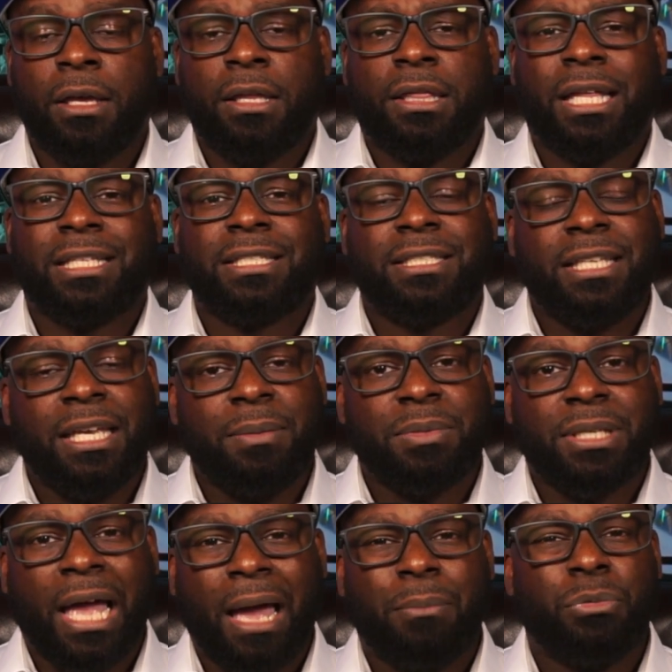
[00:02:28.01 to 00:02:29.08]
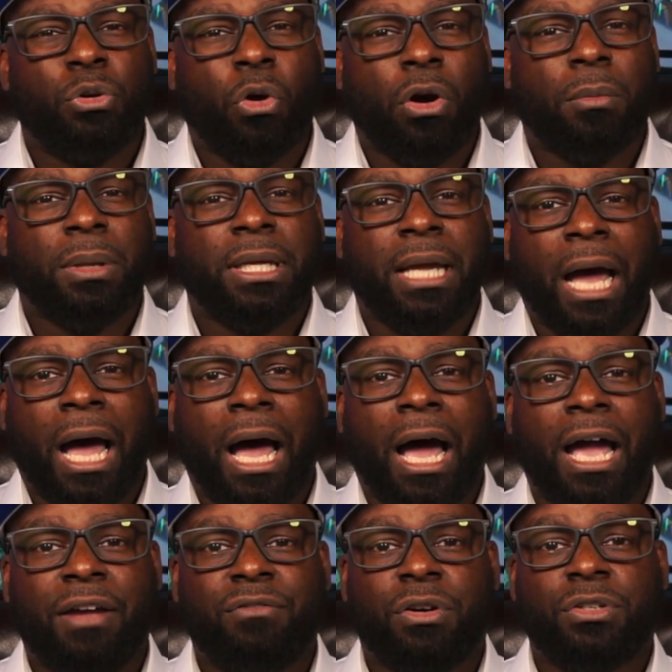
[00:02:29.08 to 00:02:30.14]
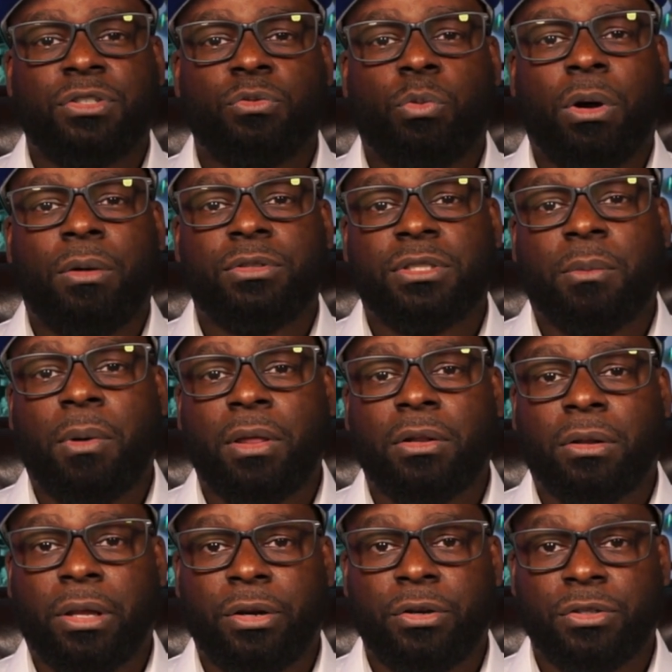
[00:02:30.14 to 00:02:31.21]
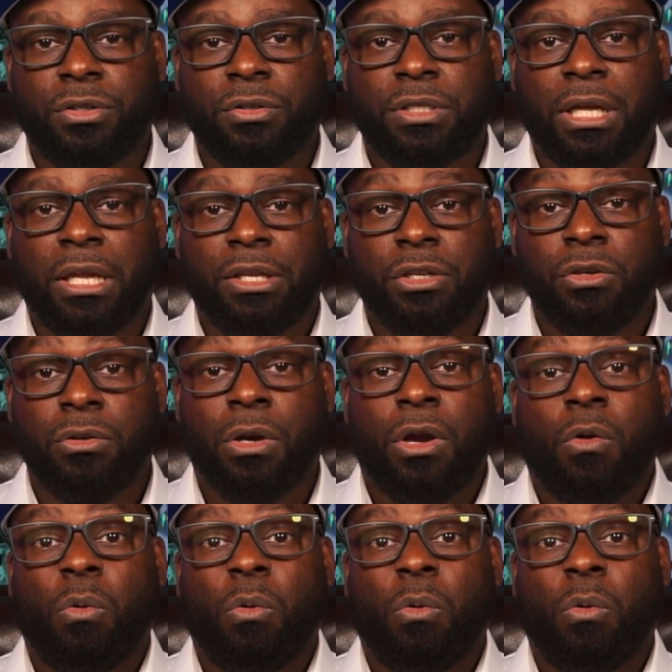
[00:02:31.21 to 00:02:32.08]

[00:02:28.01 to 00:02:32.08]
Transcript: that seems abnormally high versus what some other lenders are telling you,